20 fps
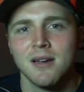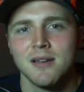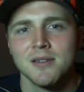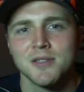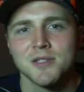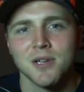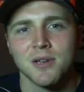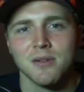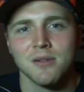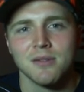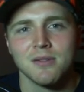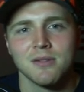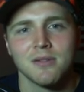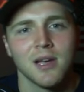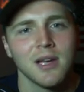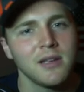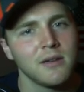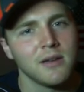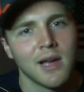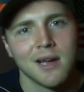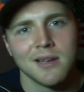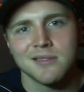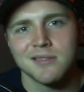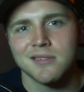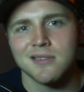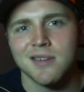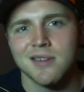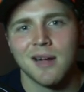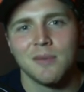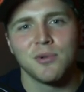So, thank you
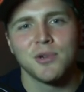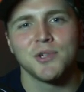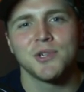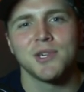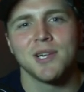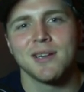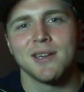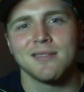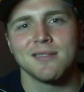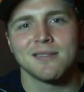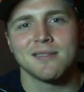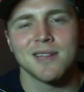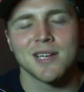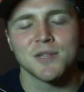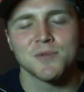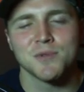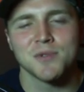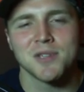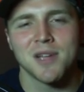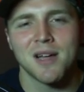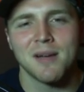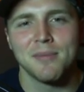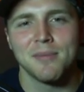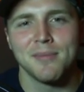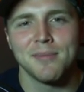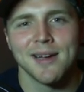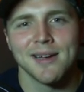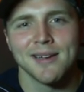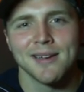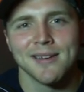guys. I appreciate it. Thanks for stopping
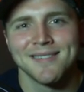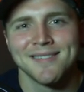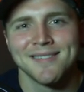by.